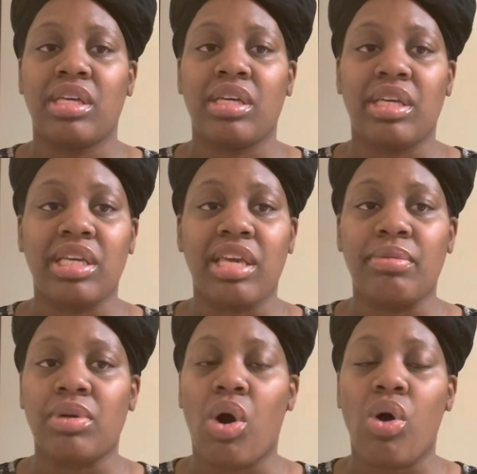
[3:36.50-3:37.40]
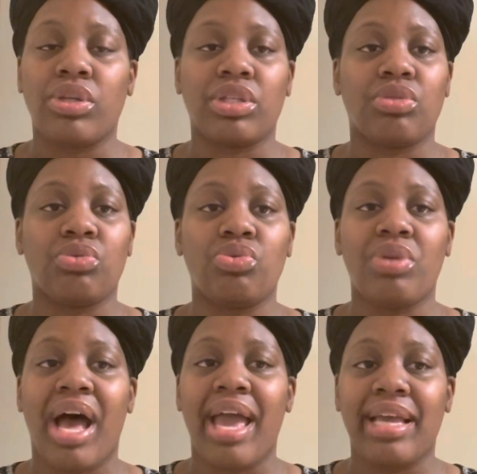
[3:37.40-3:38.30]
He keep calling you. You're
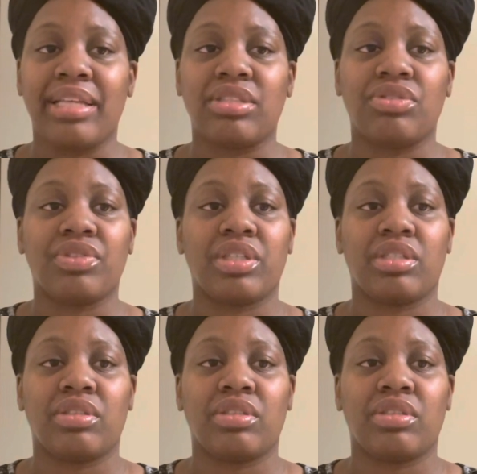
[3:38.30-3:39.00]
not answering.